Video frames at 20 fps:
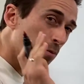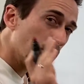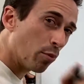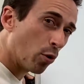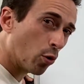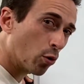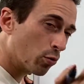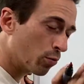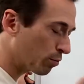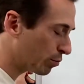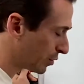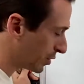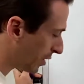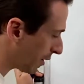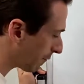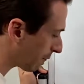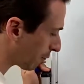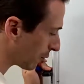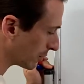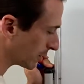important
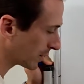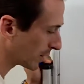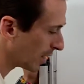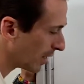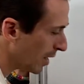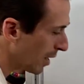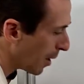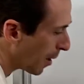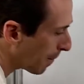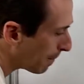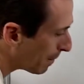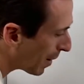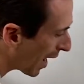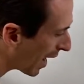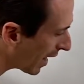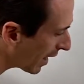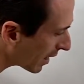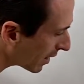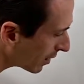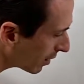difference.
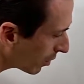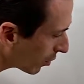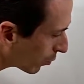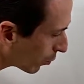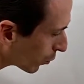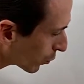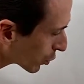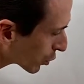Pain will